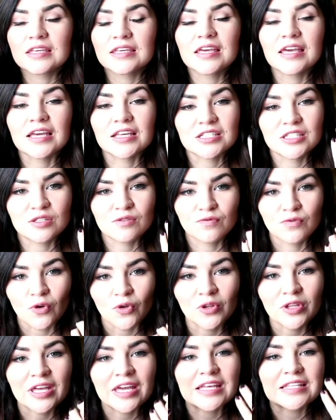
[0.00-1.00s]

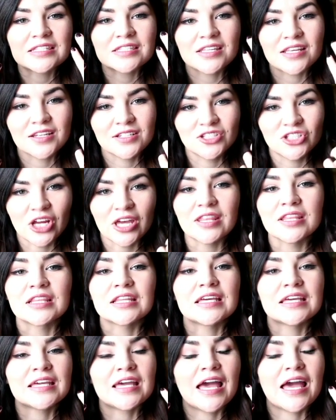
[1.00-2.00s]
exfoliates
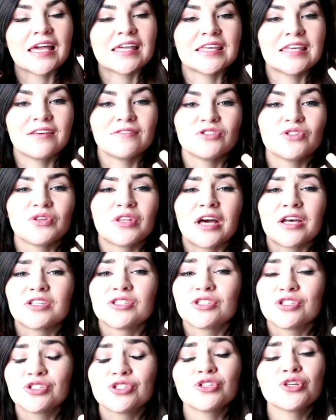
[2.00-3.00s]
gently and gives you that
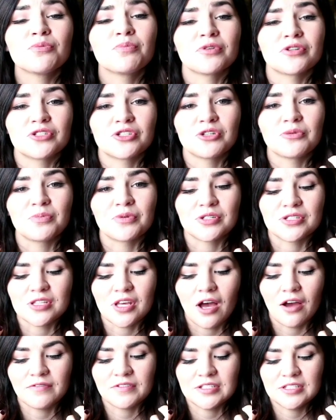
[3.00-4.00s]
super
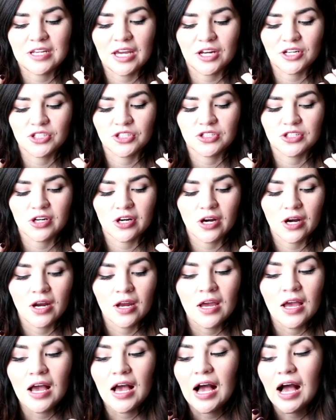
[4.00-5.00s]
soft texture.
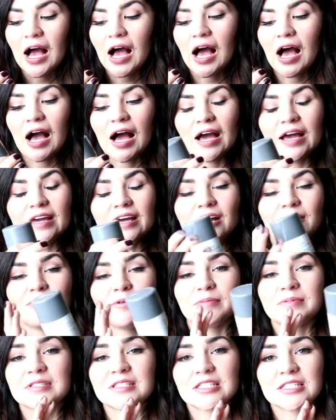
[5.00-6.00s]
I am
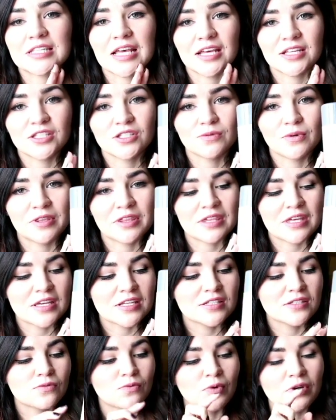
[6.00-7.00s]
obsessed with
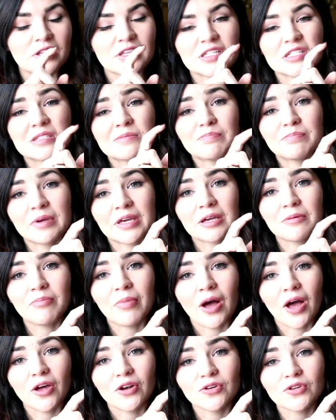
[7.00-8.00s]
this. One of these big
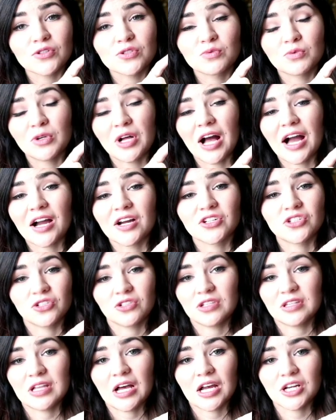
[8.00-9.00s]
bottles will
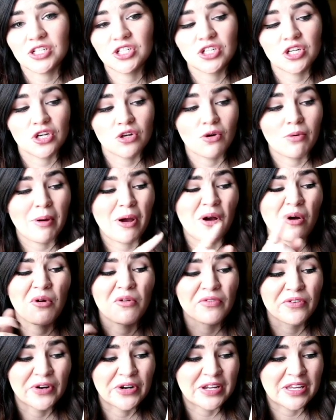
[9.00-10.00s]
actually last you about
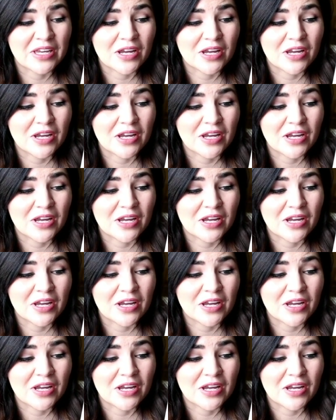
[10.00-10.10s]
over a